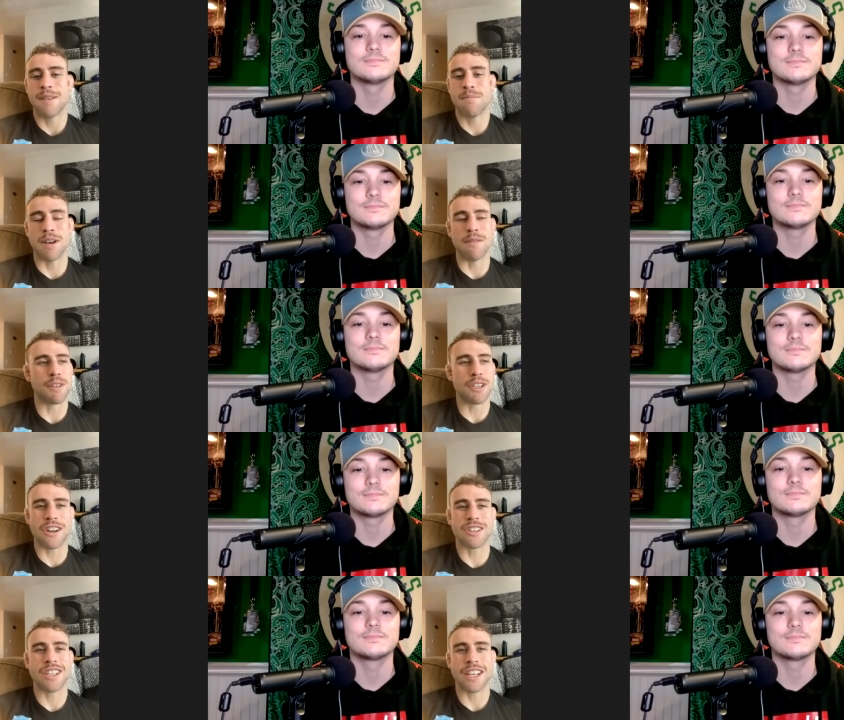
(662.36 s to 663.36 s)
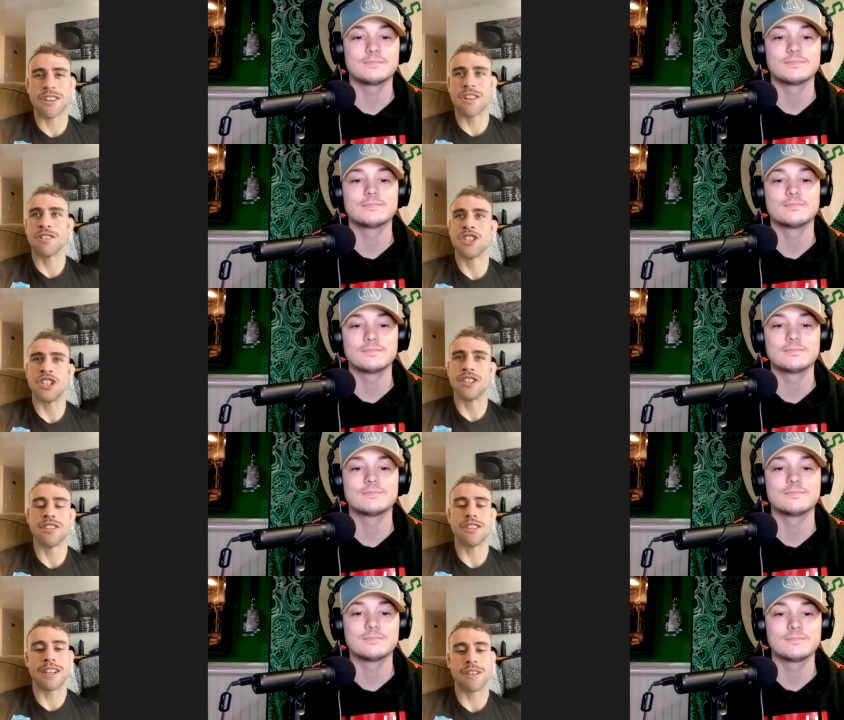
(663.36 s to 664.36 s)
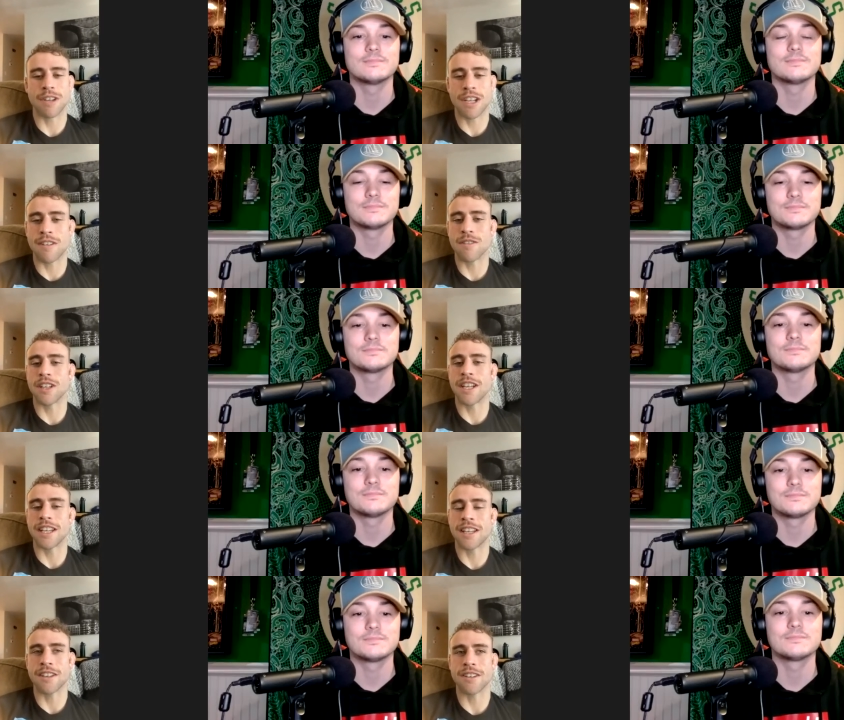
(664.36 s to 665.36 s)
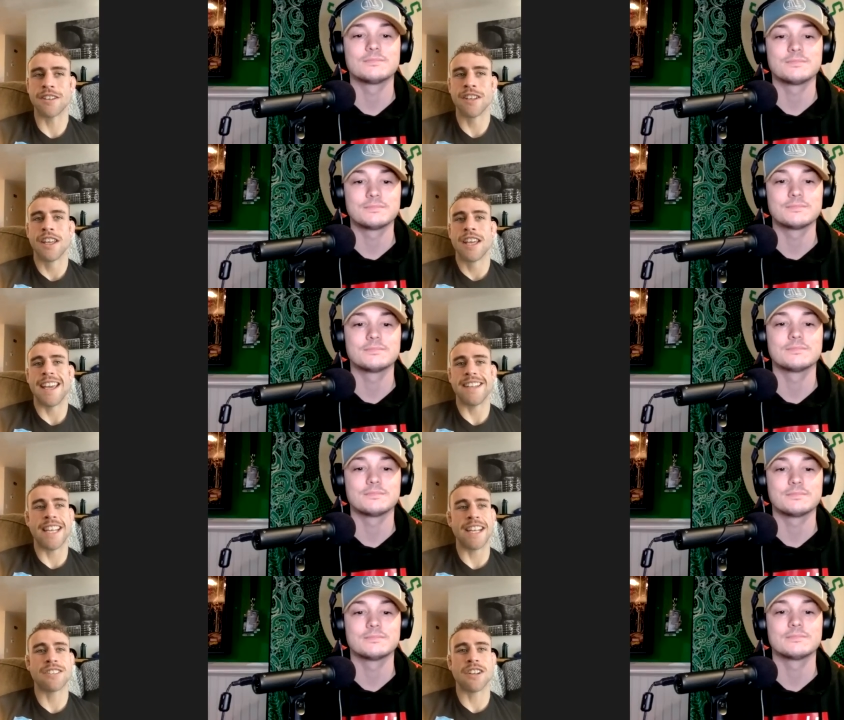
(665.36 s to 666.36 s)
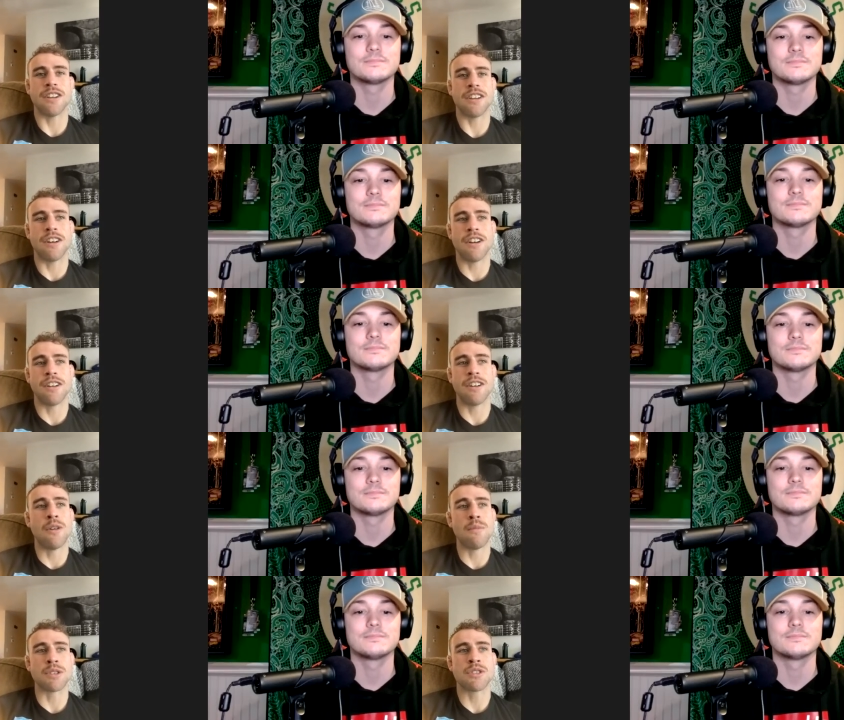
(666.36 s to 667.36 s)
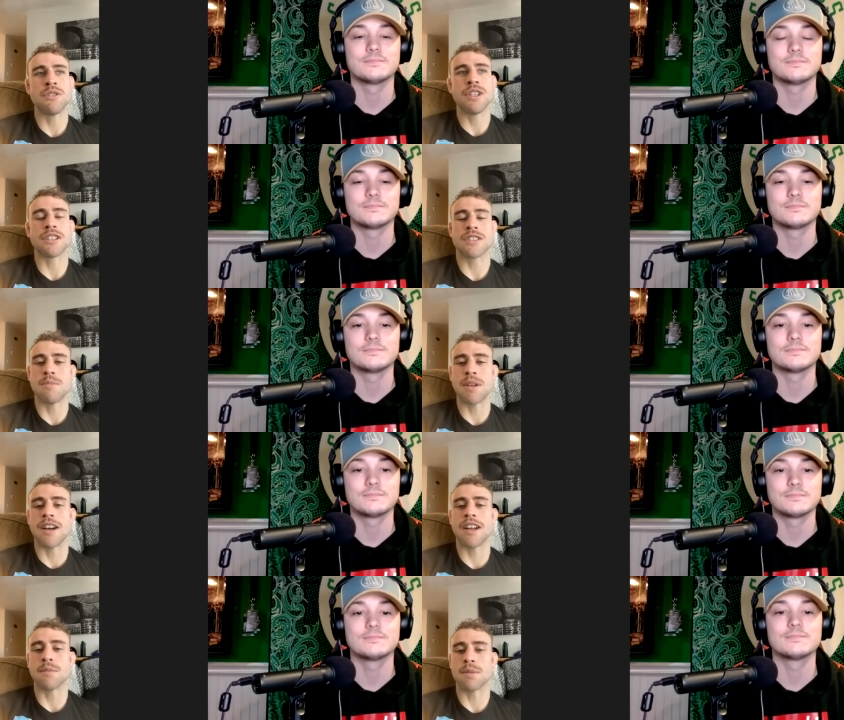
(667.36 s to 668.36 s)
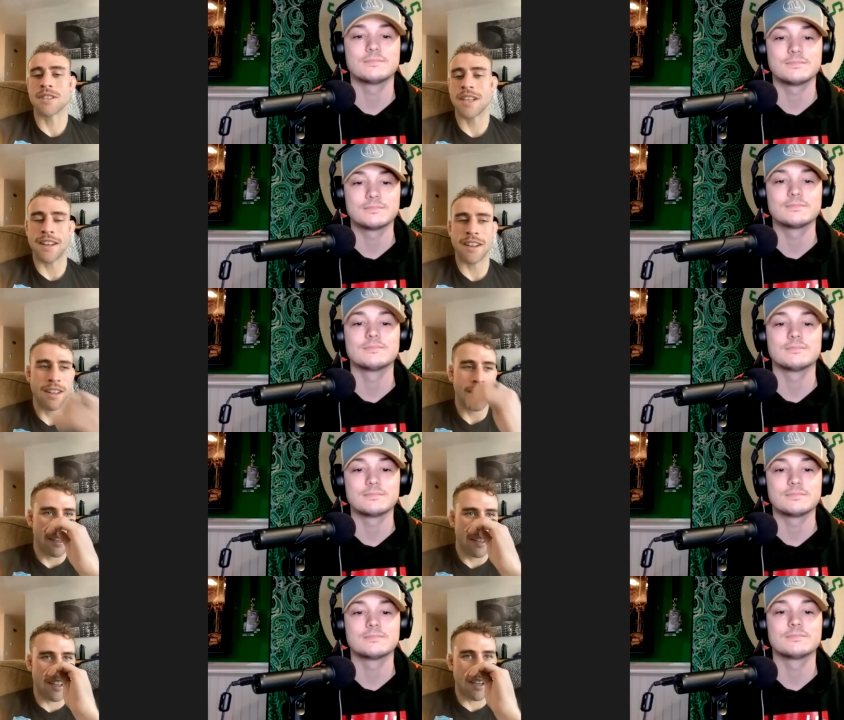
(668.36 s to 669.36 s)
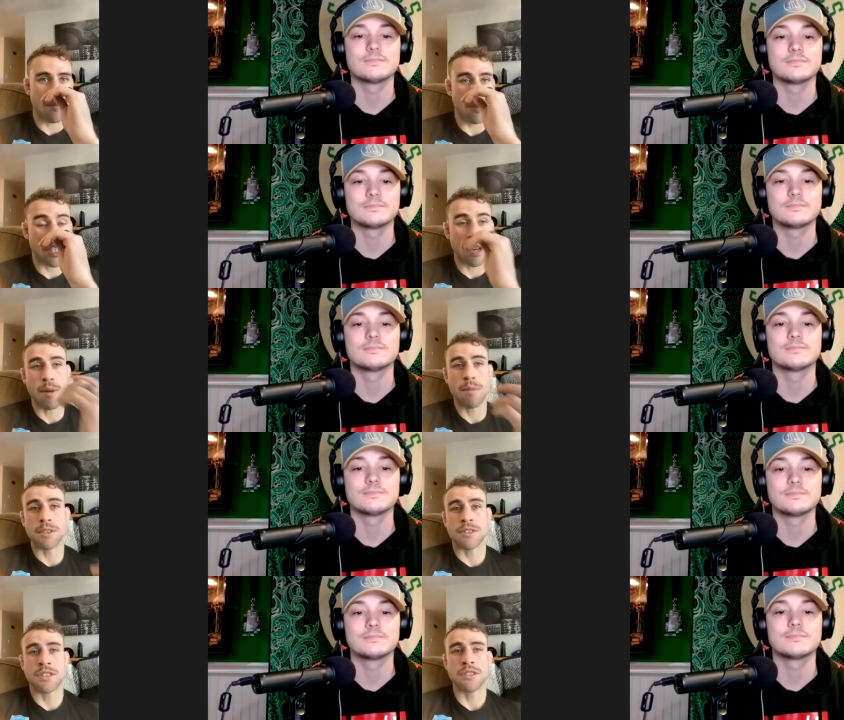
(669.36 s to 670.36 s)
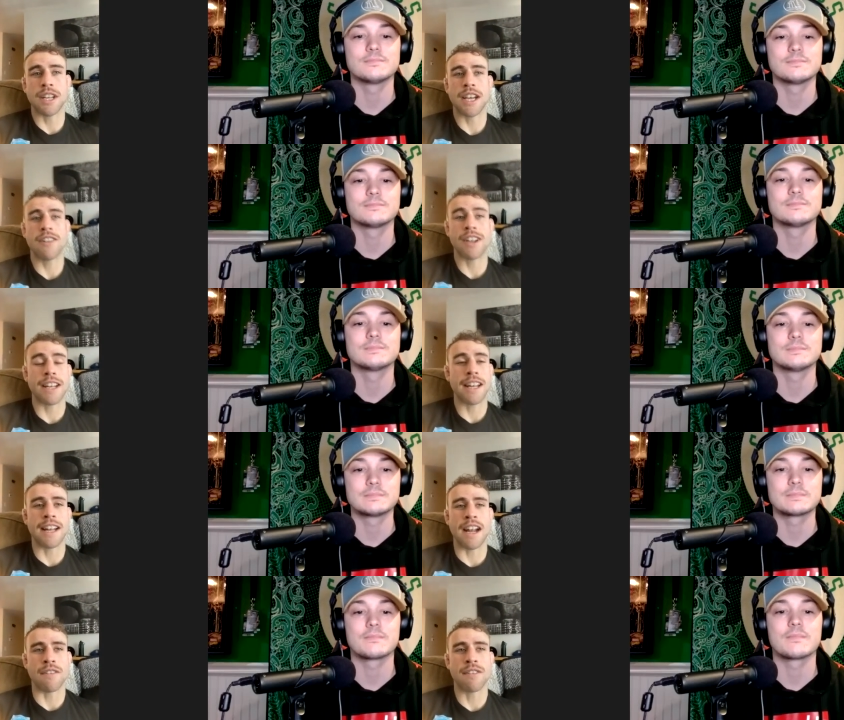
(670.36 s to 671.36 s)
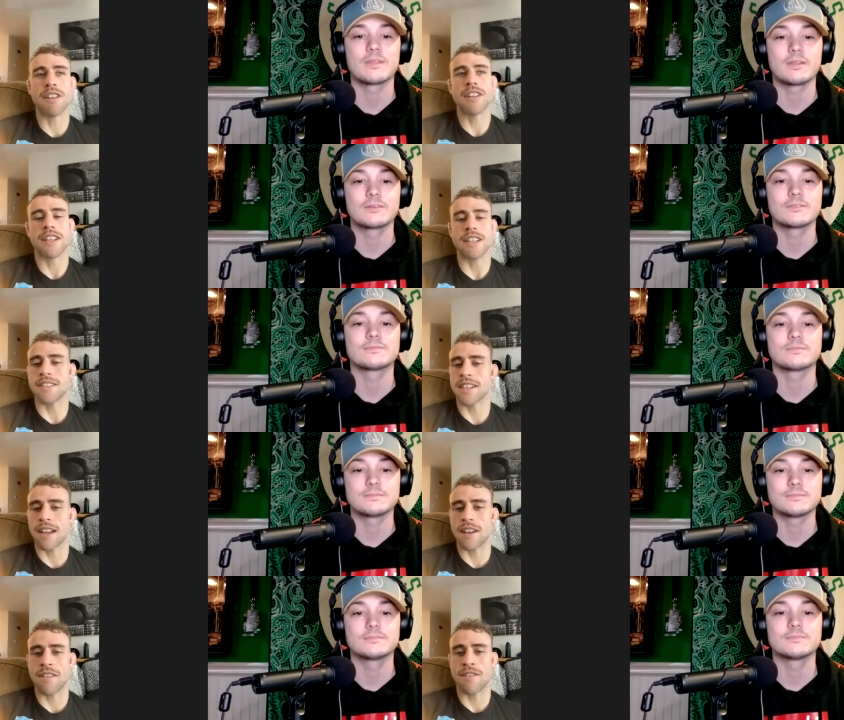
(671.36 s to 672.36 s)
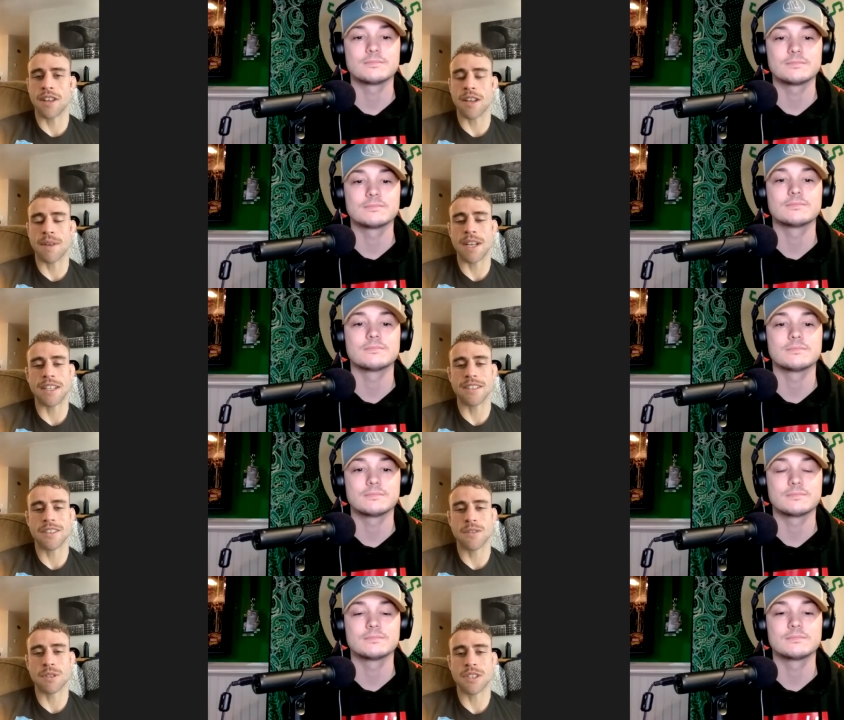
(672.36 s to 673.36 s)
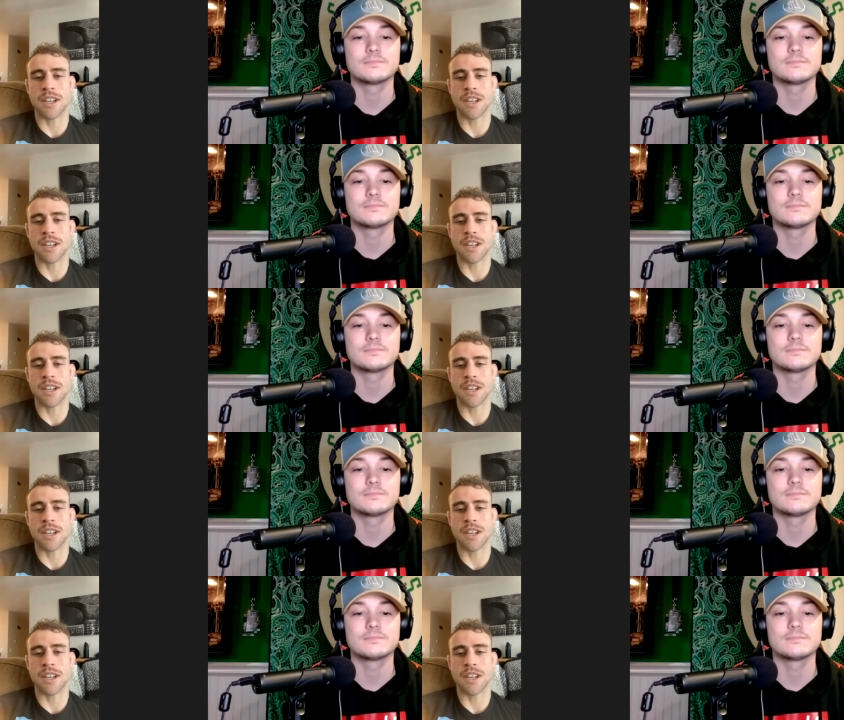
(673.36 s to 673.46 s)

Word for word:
Speaker 1: But the doctor's like, no, chill, let her recover, let it heal. It takes almost 2 years to be 100%, which I'm almost 2 now, and I feel it. It's like I feel like my knee's almost